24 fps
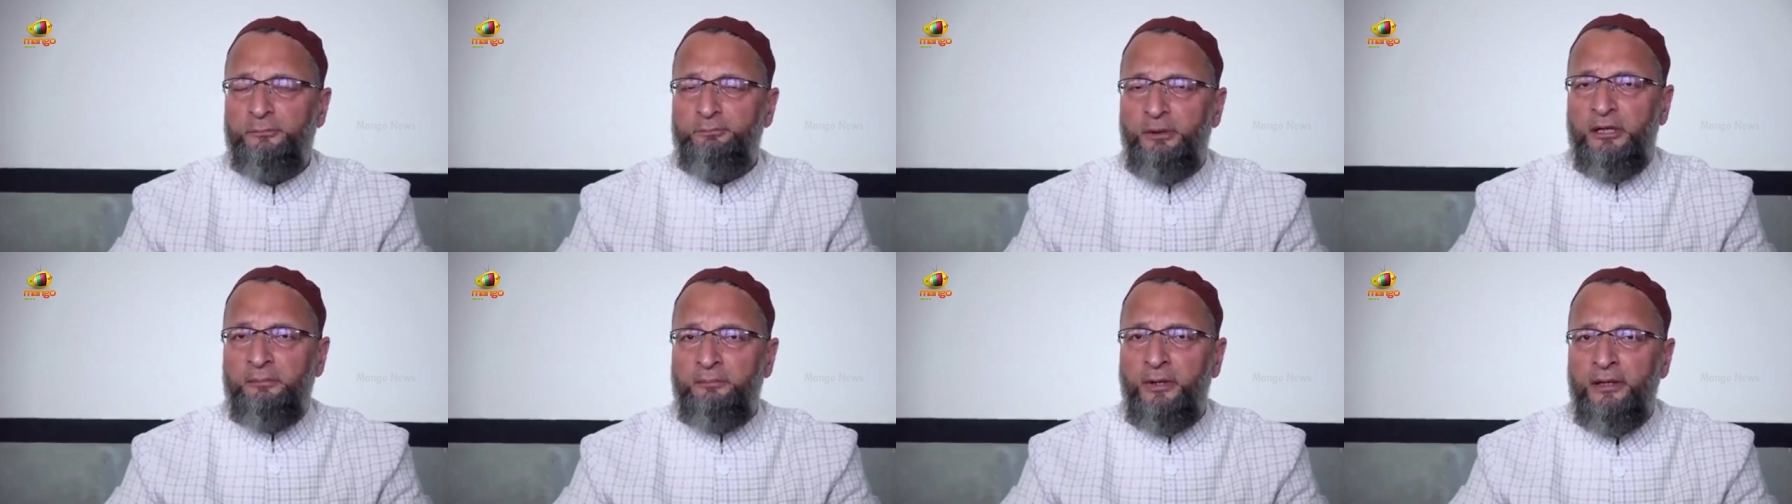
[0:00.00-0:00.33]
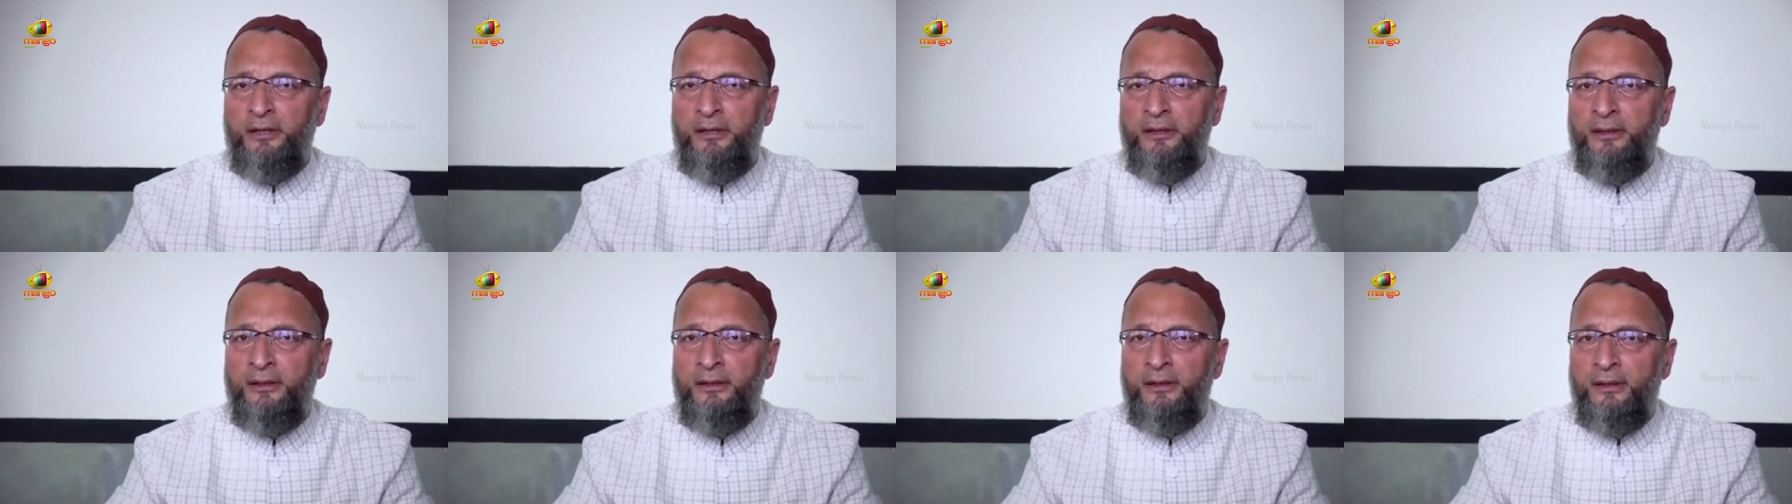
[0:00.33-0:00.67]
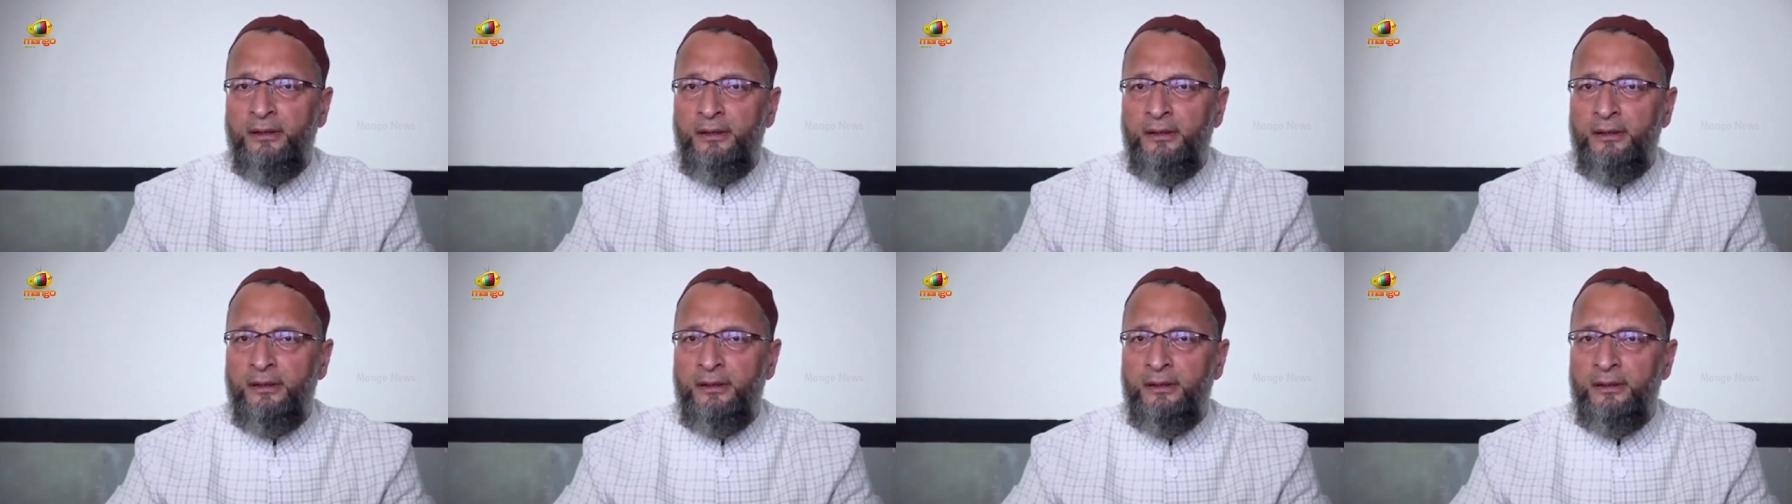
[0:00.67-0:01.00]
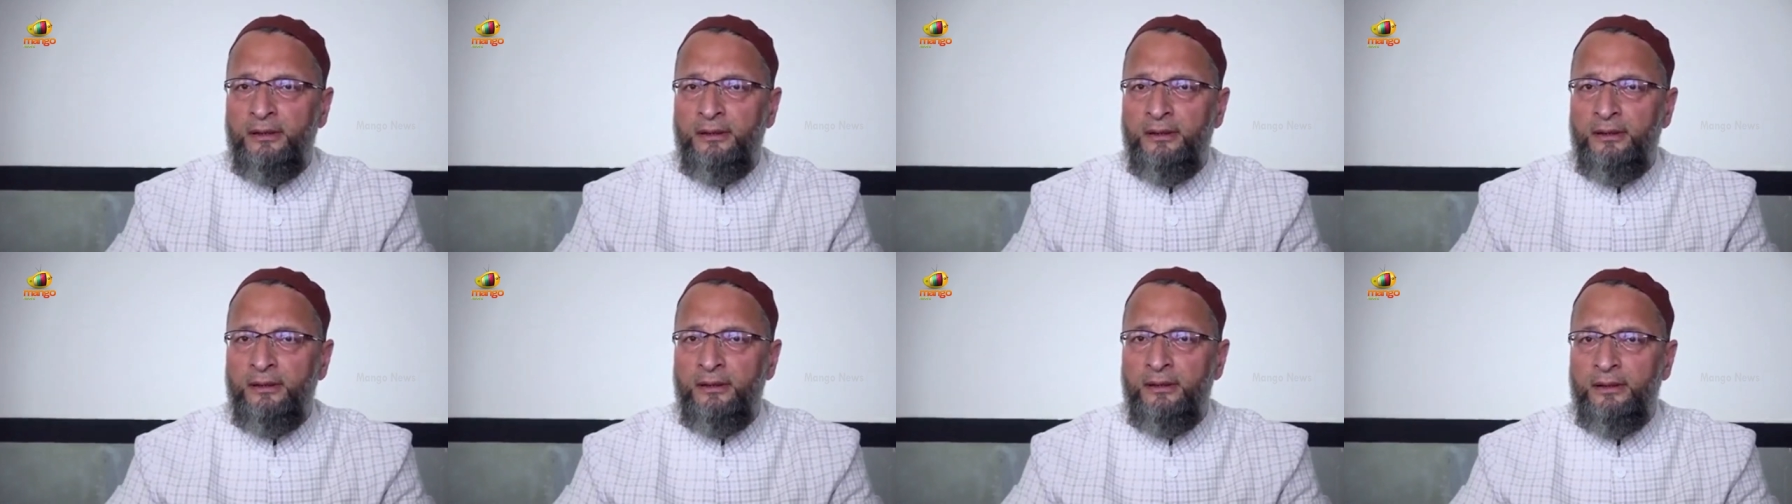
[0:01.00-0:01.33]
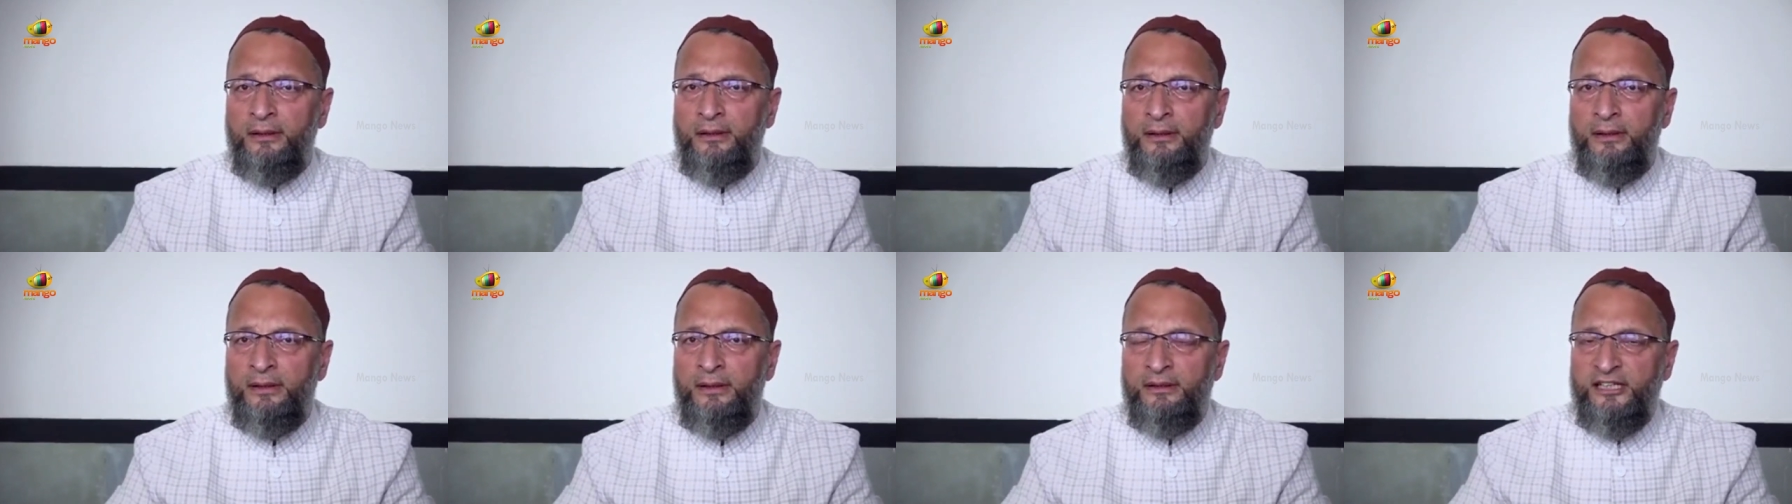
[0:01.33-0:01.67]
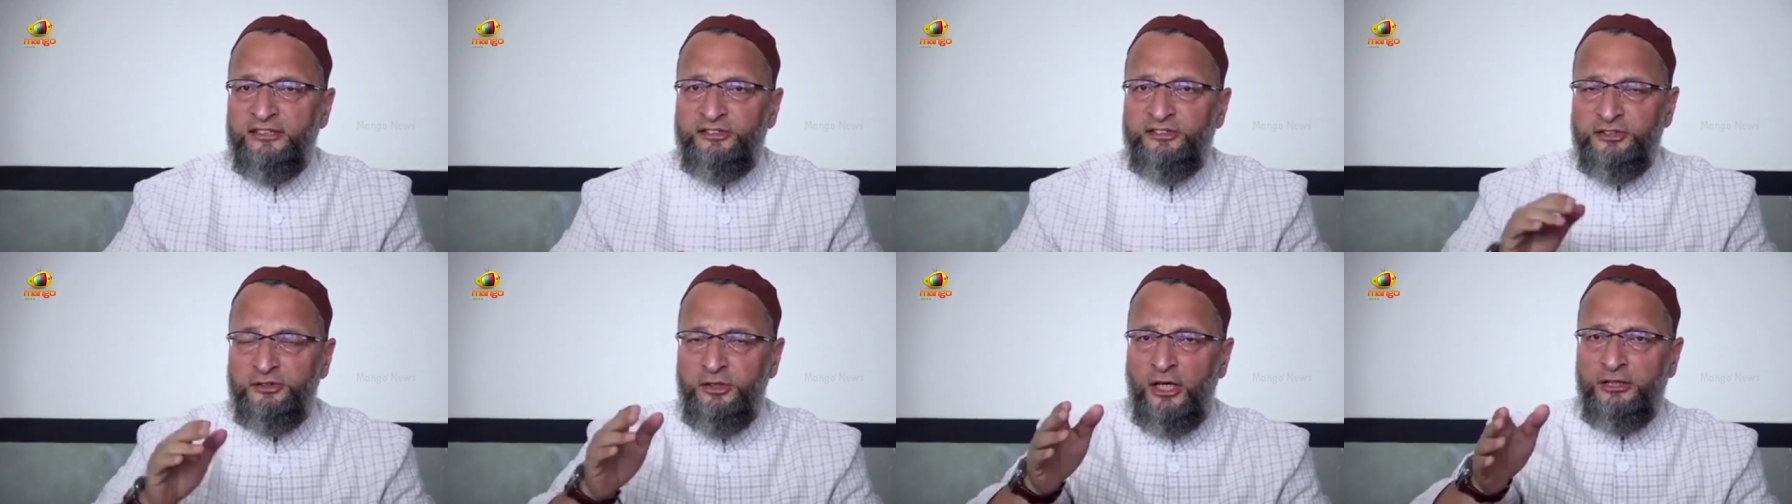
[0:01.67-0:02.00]
people.
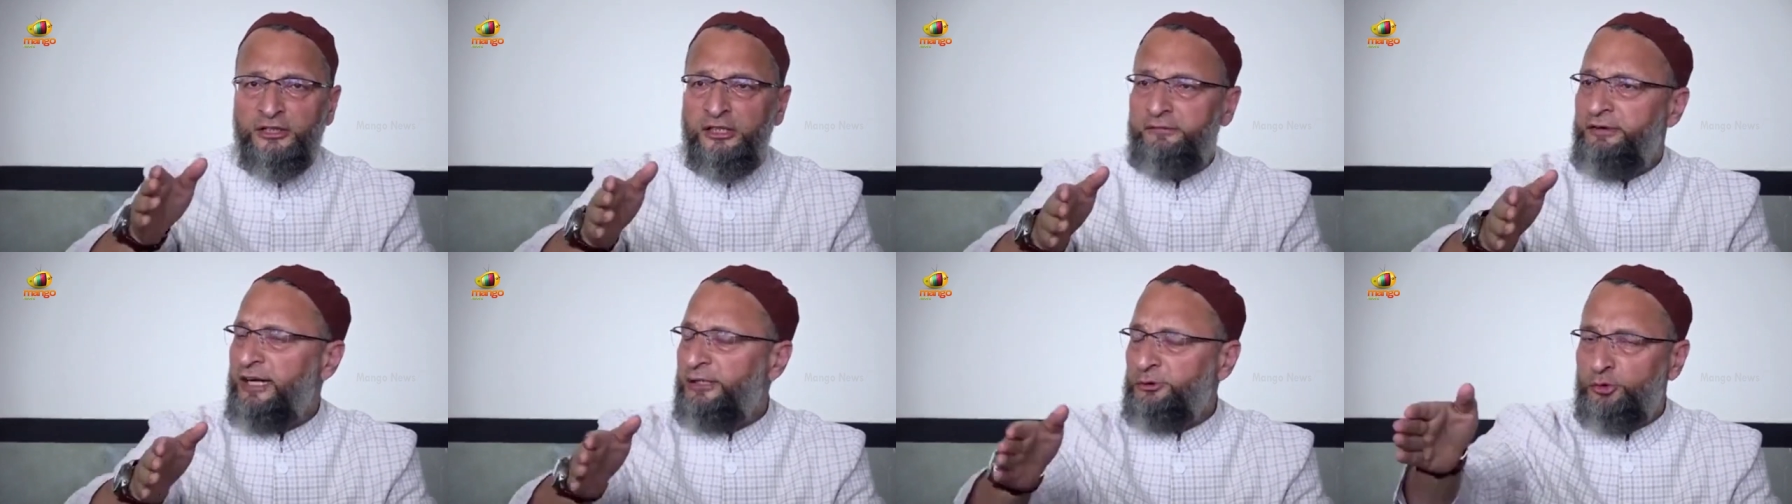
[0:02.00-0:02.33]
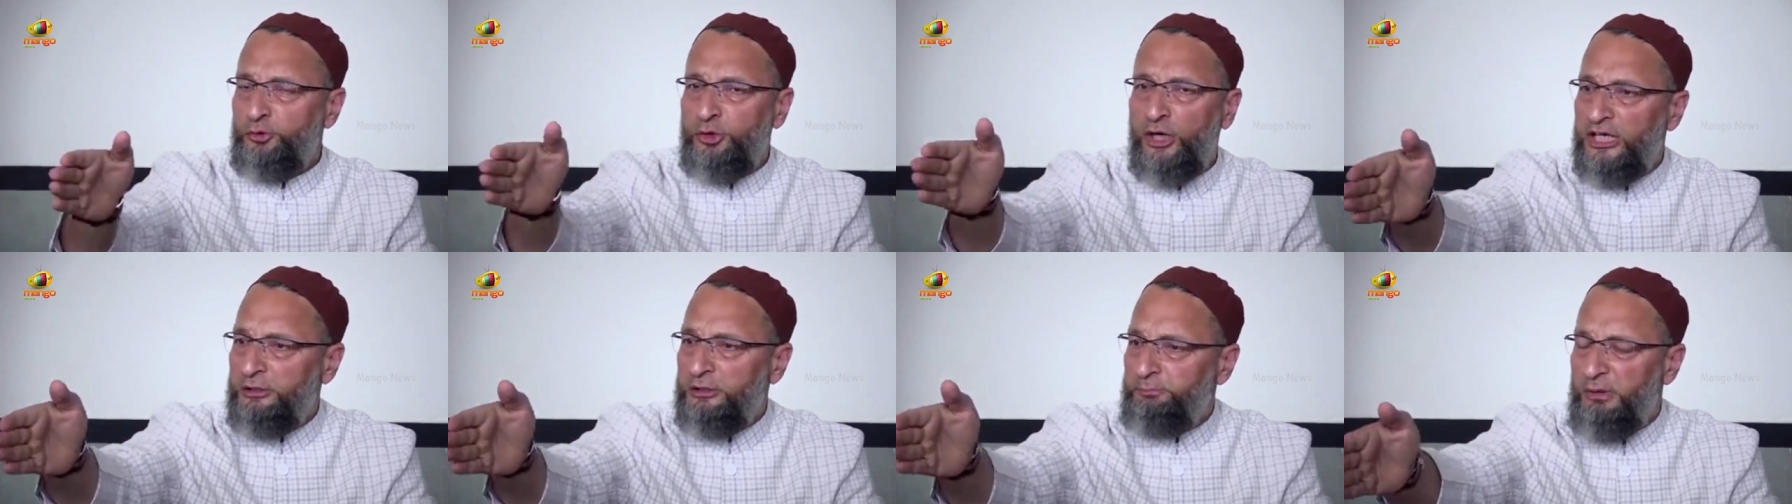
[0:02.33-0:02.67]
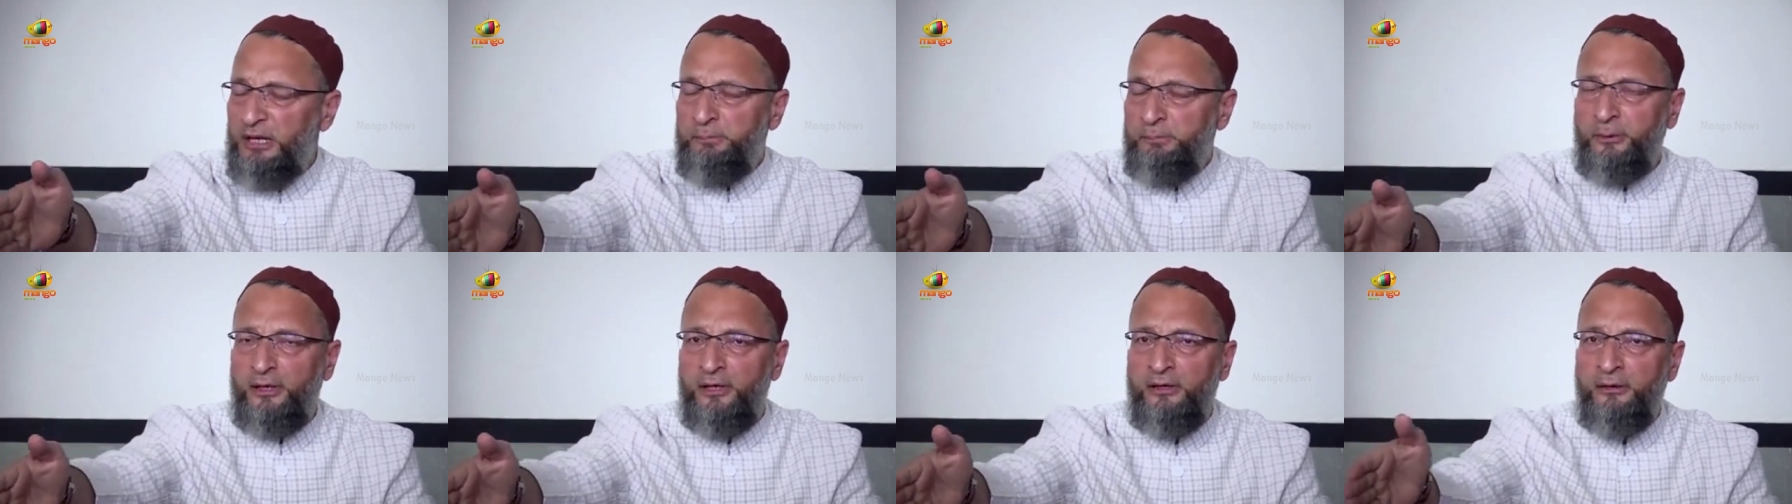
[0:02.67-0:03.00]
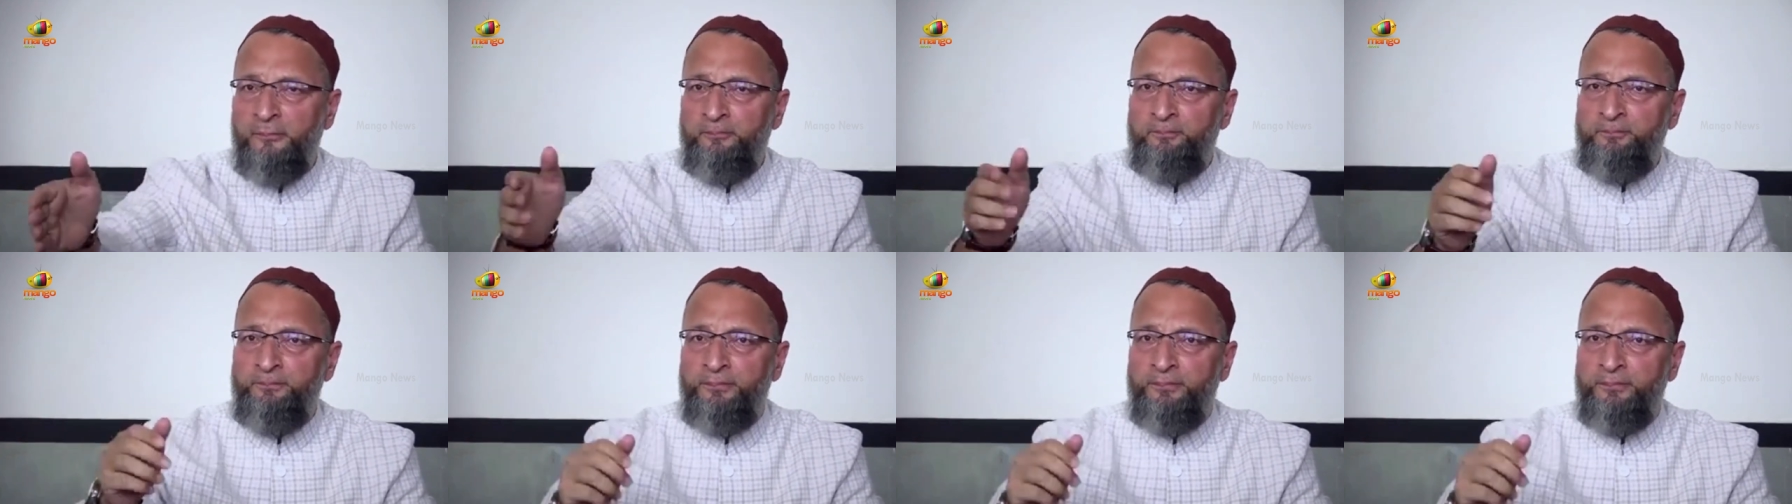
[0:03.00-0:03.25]
This is not the way to hurt people.